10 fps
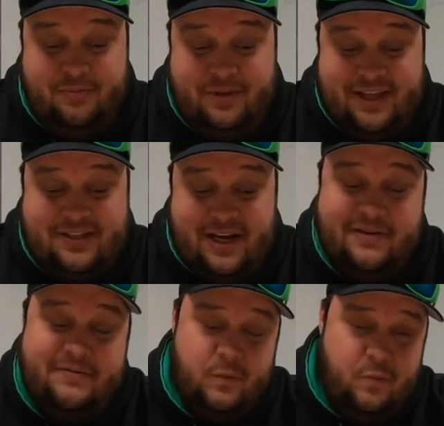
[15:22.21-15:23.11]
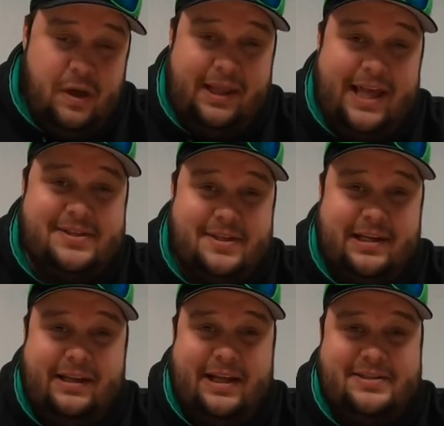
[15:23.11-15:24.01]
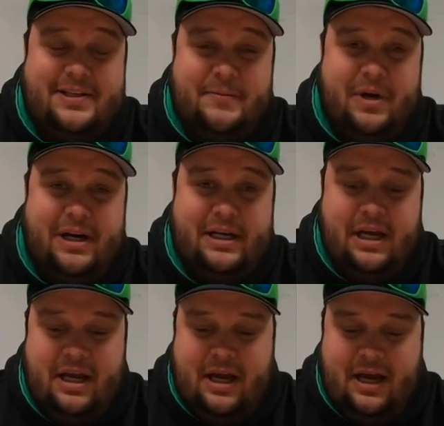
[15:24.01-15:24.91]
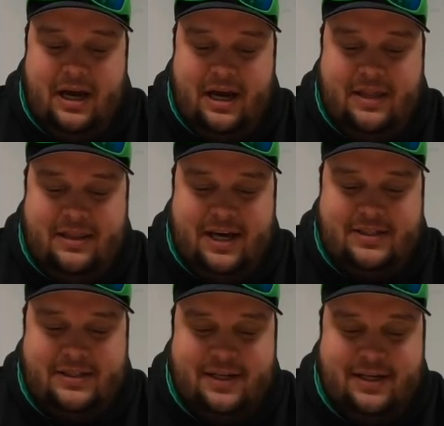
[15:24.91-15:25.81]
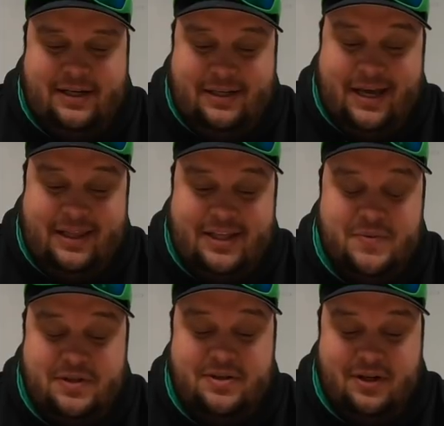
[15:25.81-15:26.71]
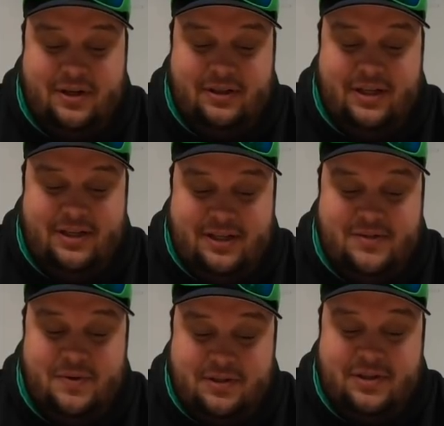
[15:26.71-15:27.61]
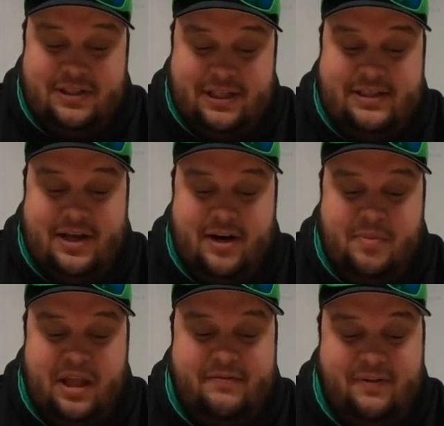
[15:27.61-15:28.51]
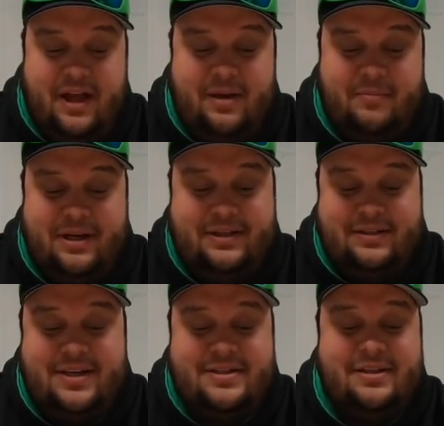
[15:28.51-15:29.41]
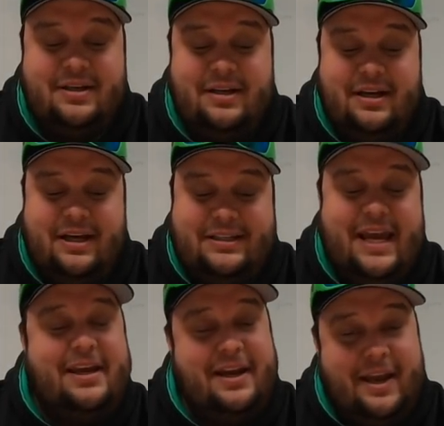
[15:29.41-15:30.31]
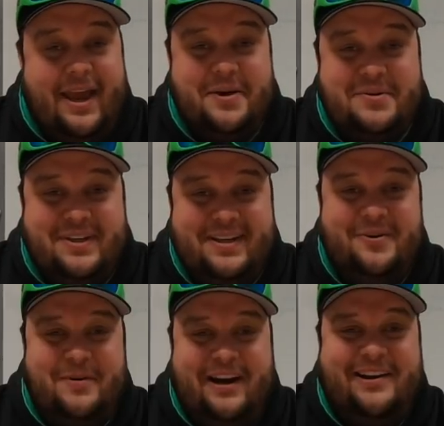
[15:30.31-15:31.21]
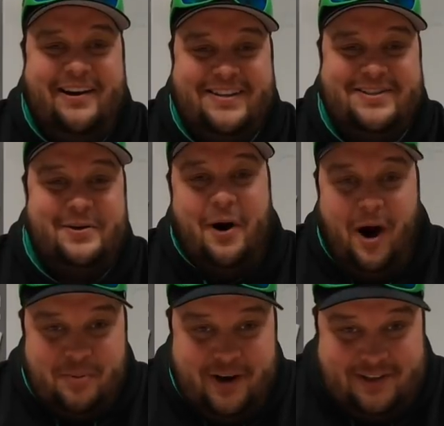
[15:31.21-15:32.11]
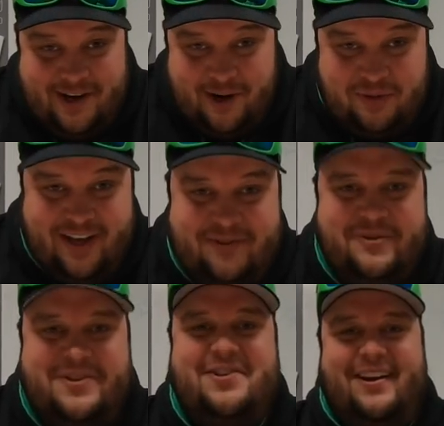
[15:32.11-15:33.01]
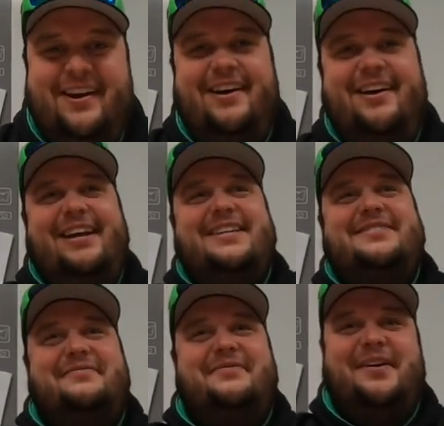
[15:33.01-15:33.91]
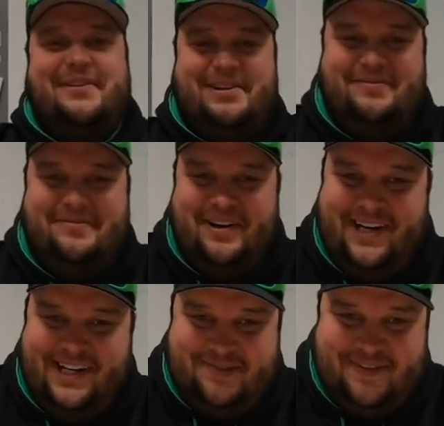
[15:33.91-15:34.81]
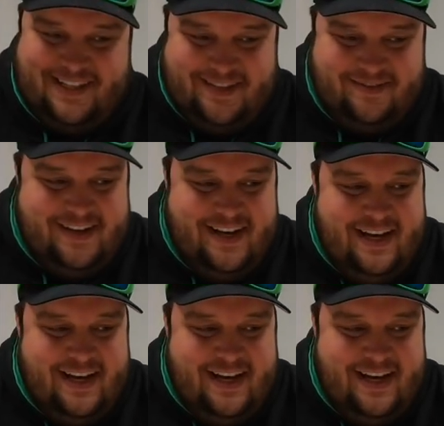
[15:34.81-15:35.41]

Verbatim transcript: That's kind of a lesson in money. Yeah, that's what it took. That's what it took to get that airplane flying. But it doesn't take into account what it costs to operate the airplane, which gets them very, very expensive.